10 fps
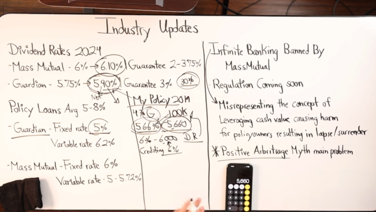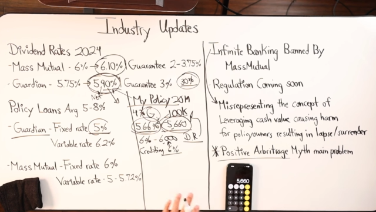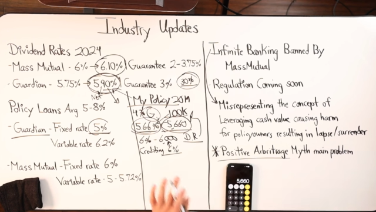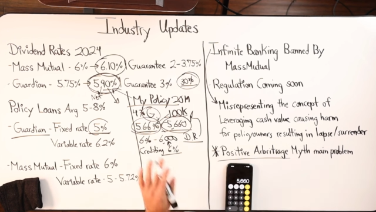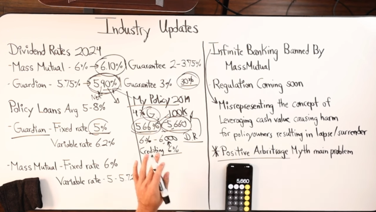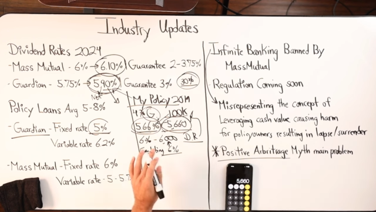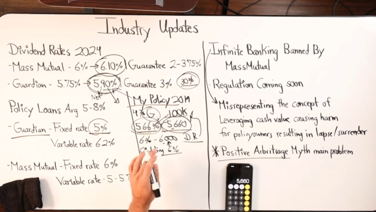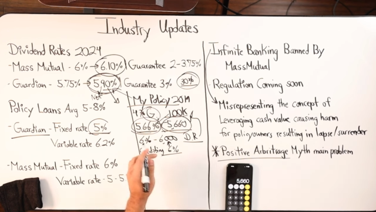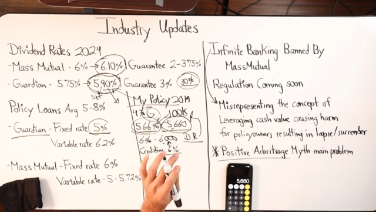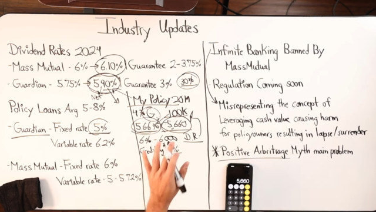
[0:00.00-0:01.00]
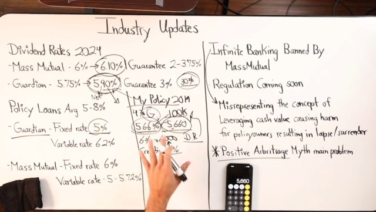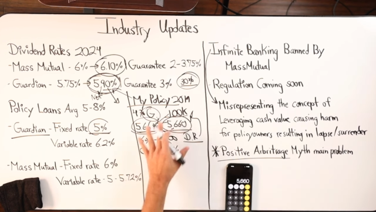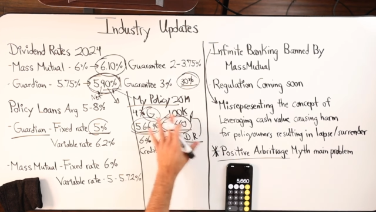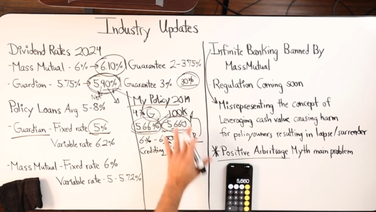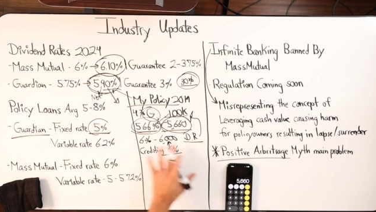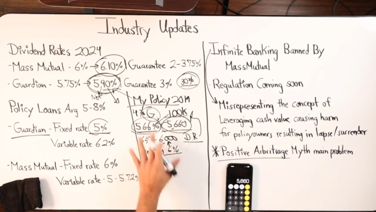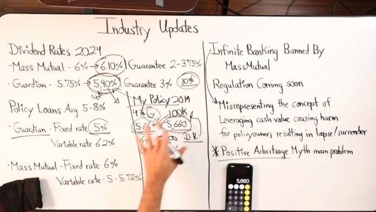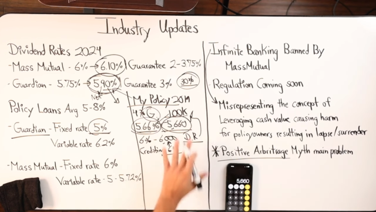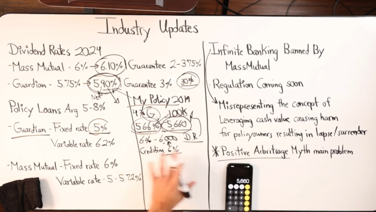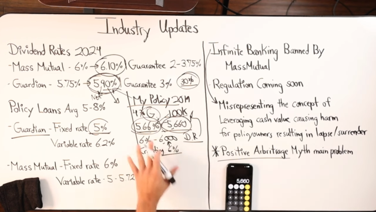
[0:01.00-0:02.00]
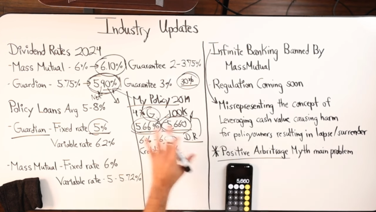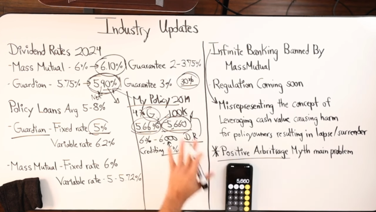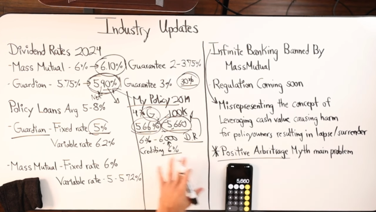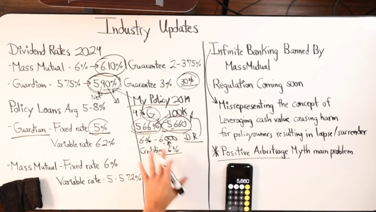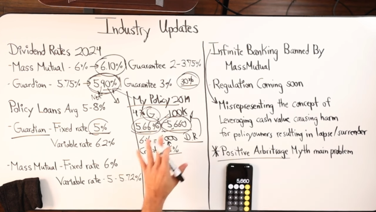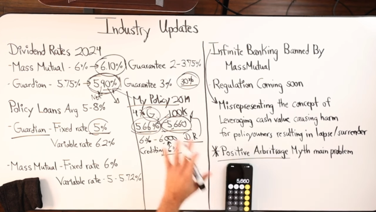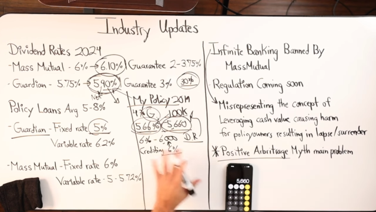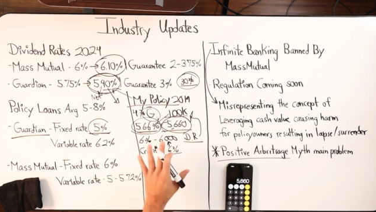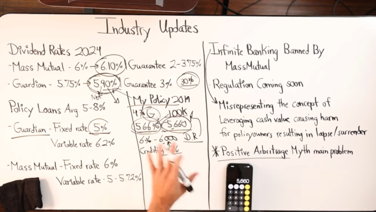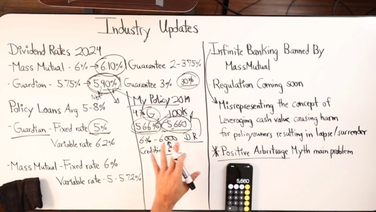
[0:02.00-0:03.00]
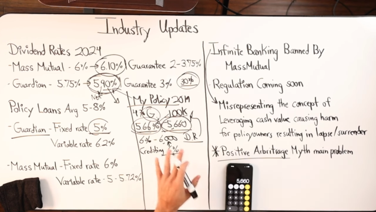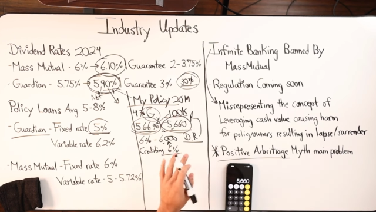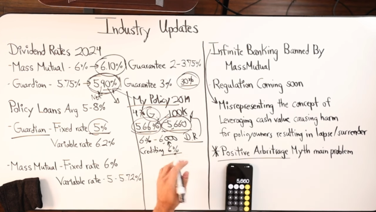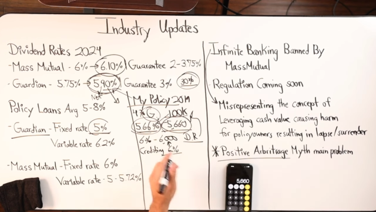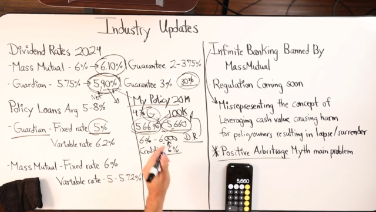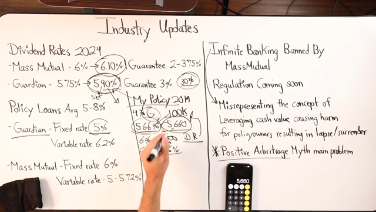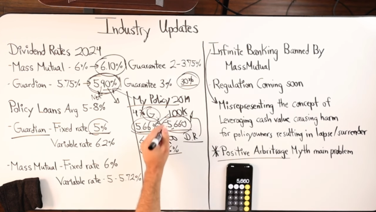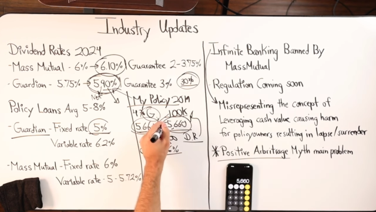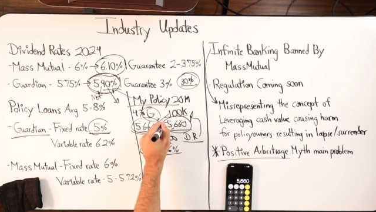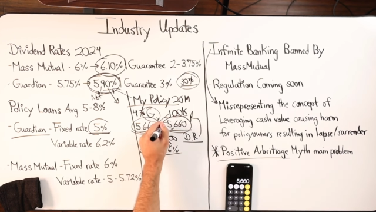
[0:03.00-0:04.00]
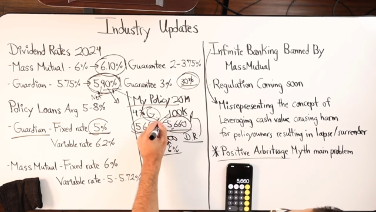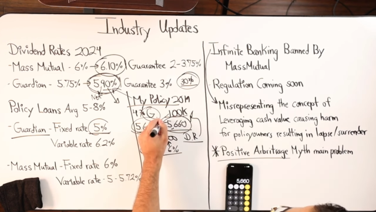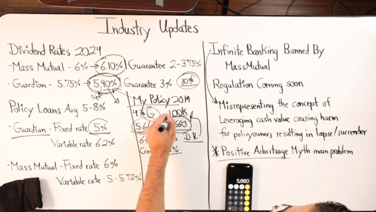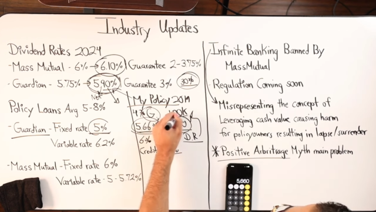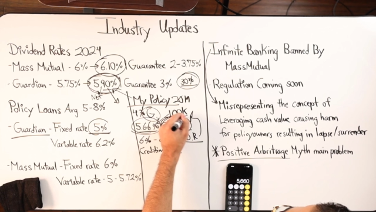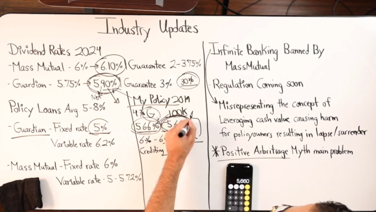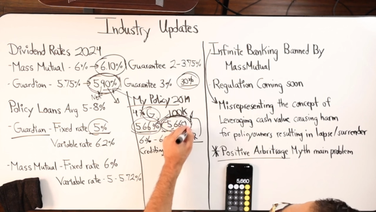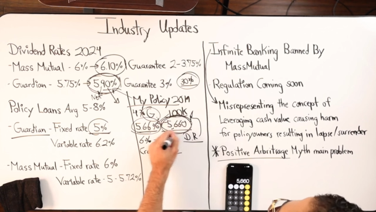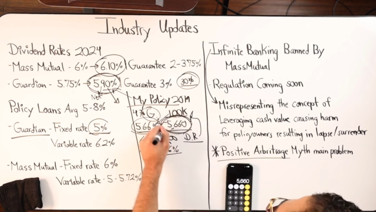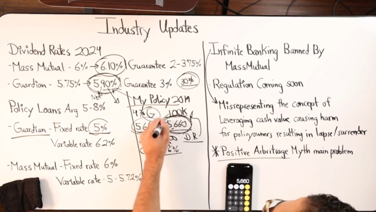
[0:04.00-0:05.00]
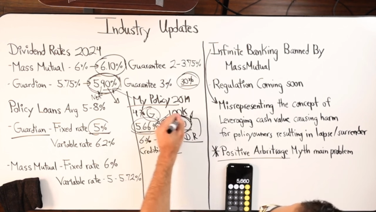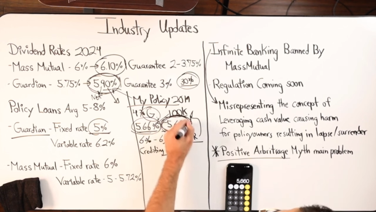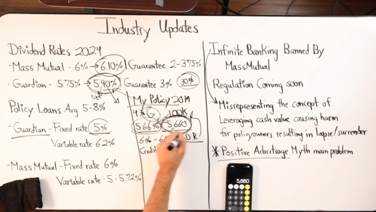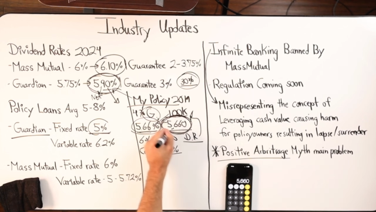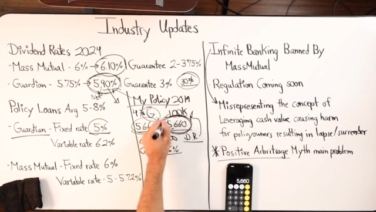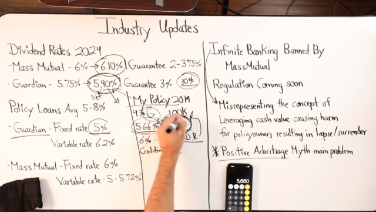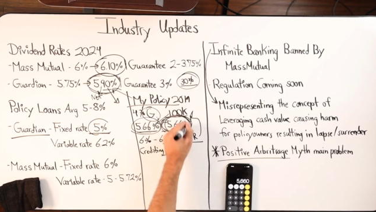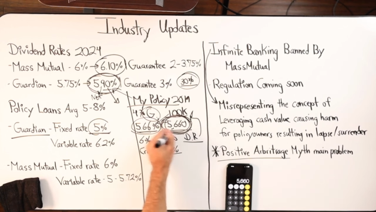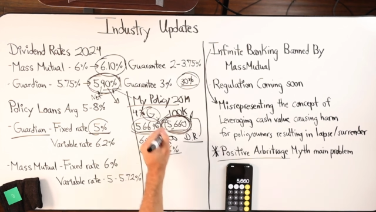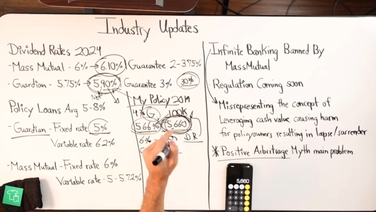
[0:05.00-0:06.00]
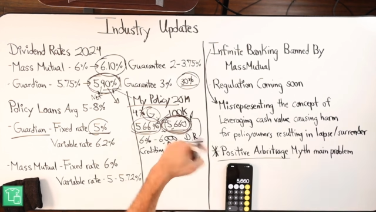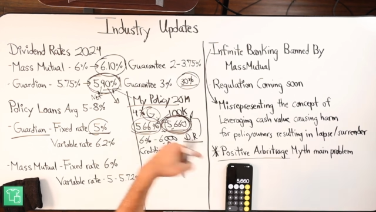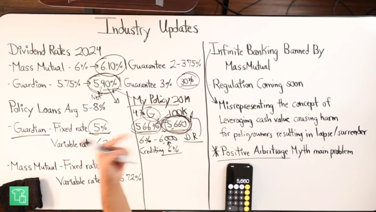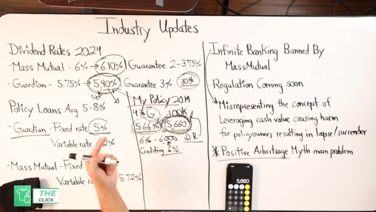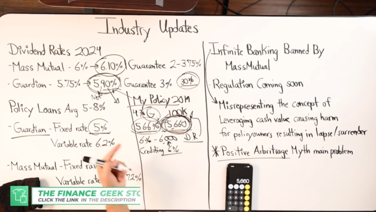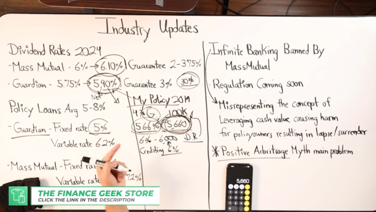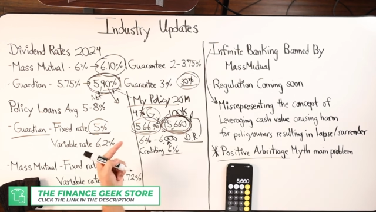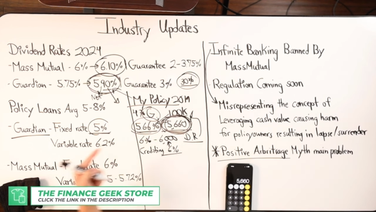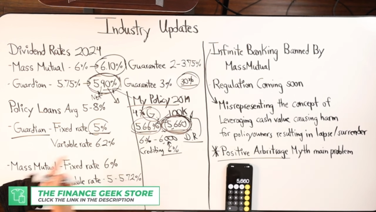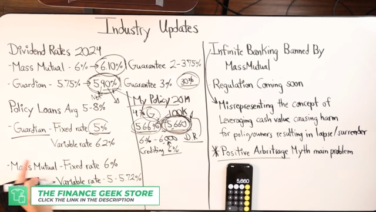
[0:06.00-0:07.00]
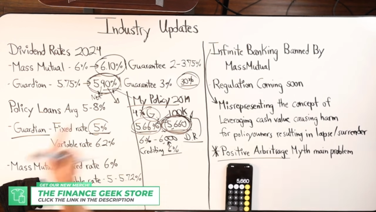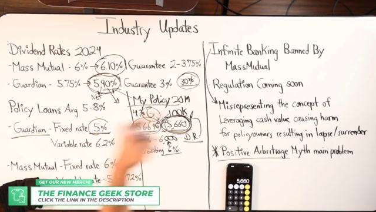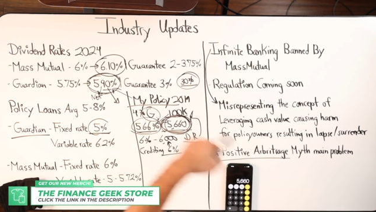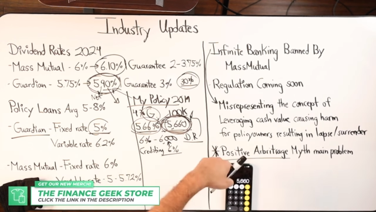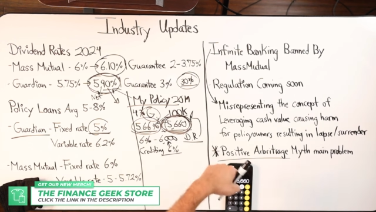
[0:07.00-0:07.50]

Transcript: No face is visible, so there are no lips to read.